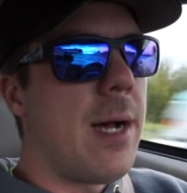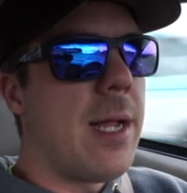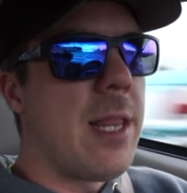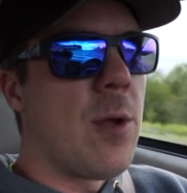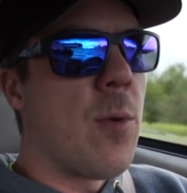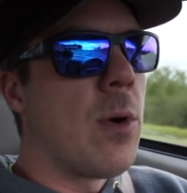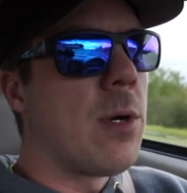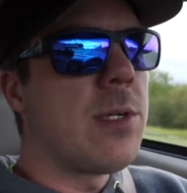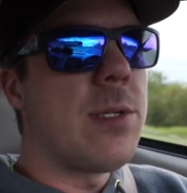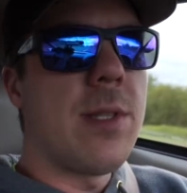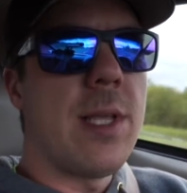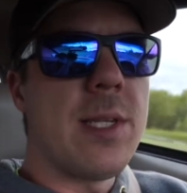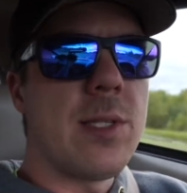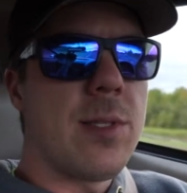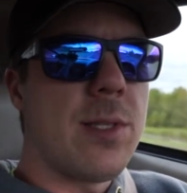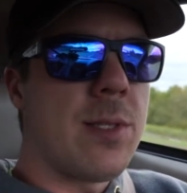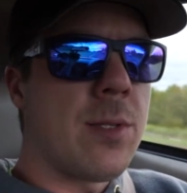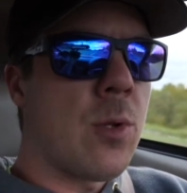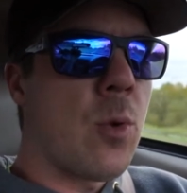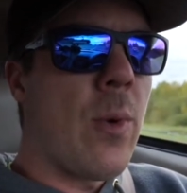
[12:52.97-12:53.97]
They
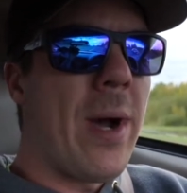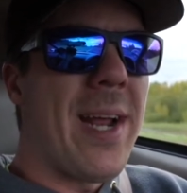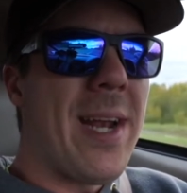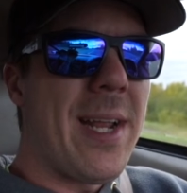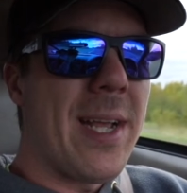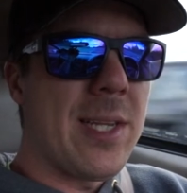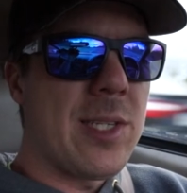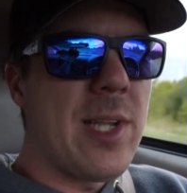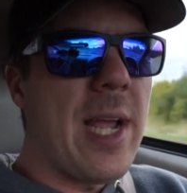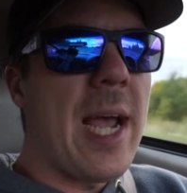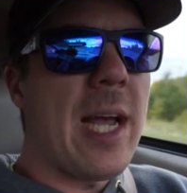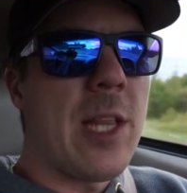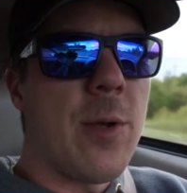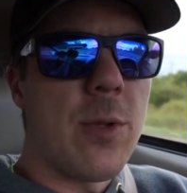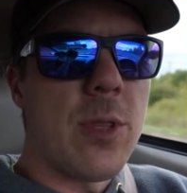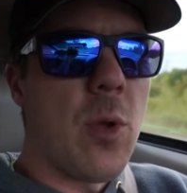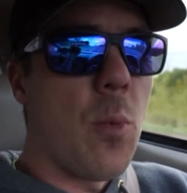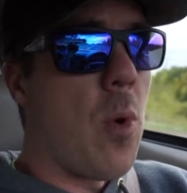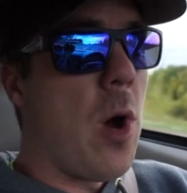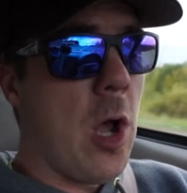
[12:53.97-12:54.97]
weren't quite exactly
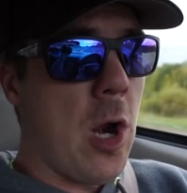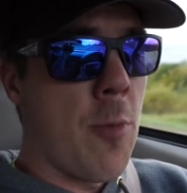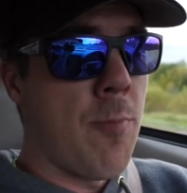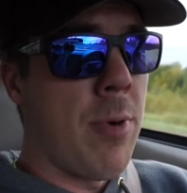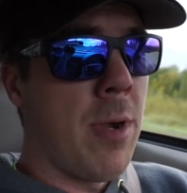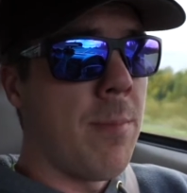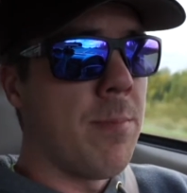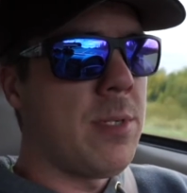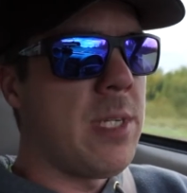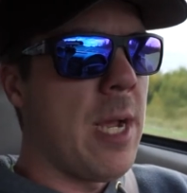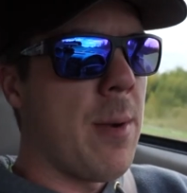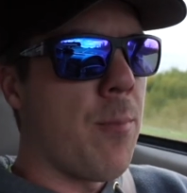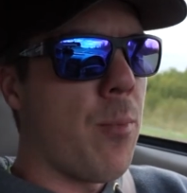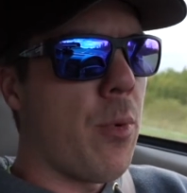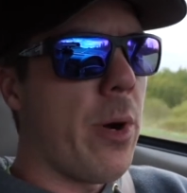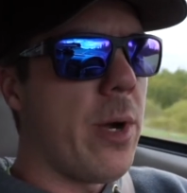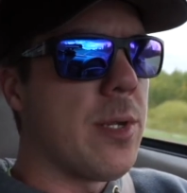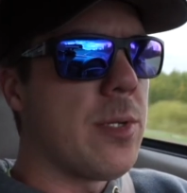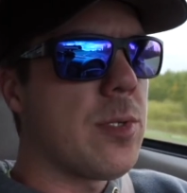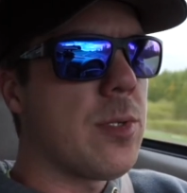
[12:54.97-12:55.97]
what the water pump temp
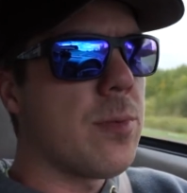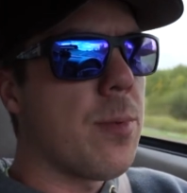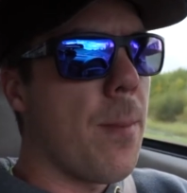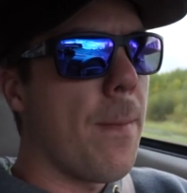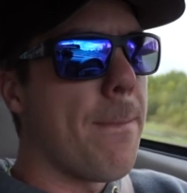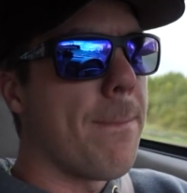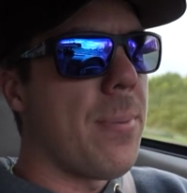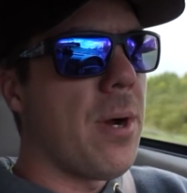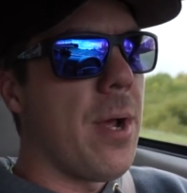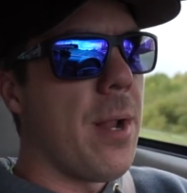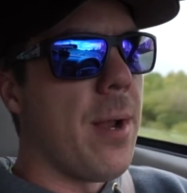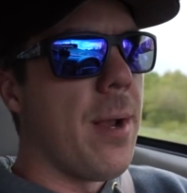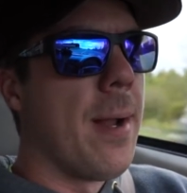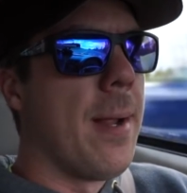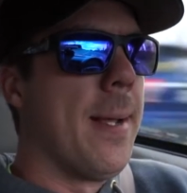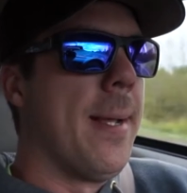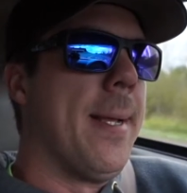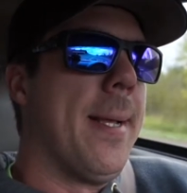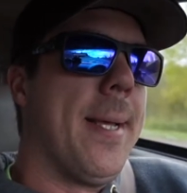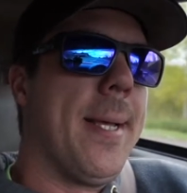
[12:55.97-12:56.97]
was, but
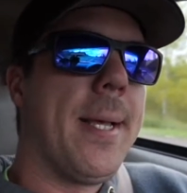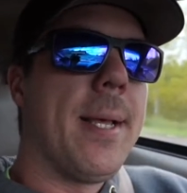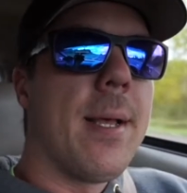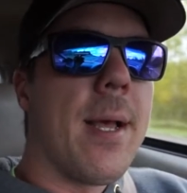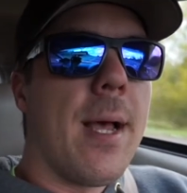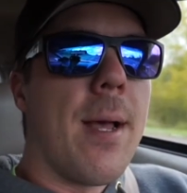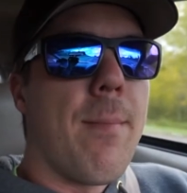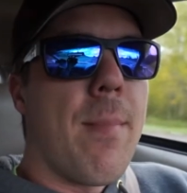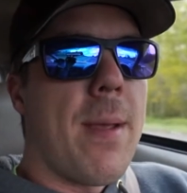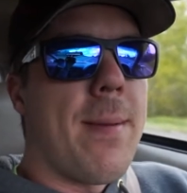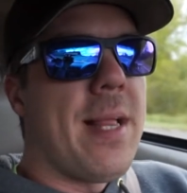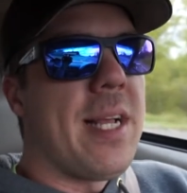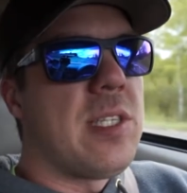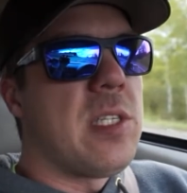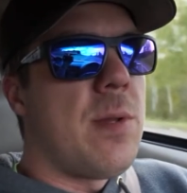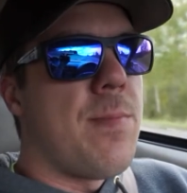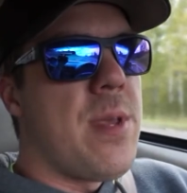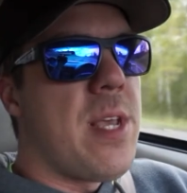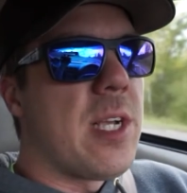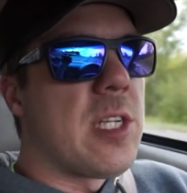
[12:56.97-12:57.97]
maybe
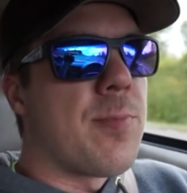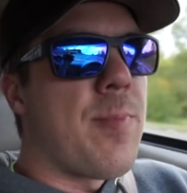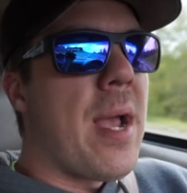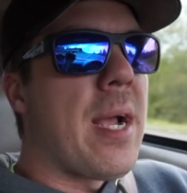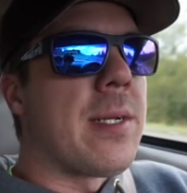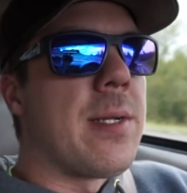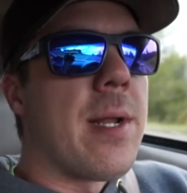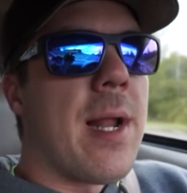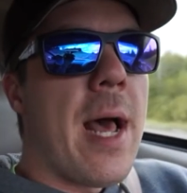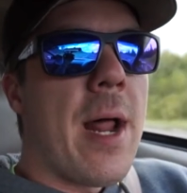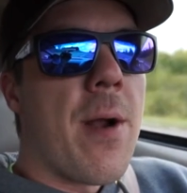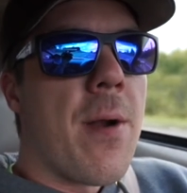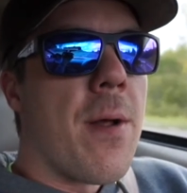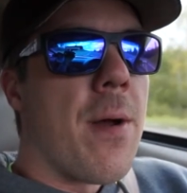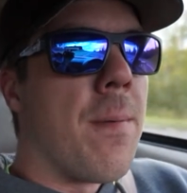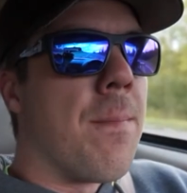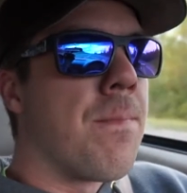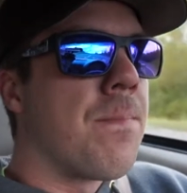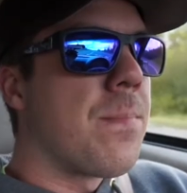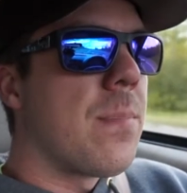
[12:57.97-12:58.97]
that's to be expected, I don't know.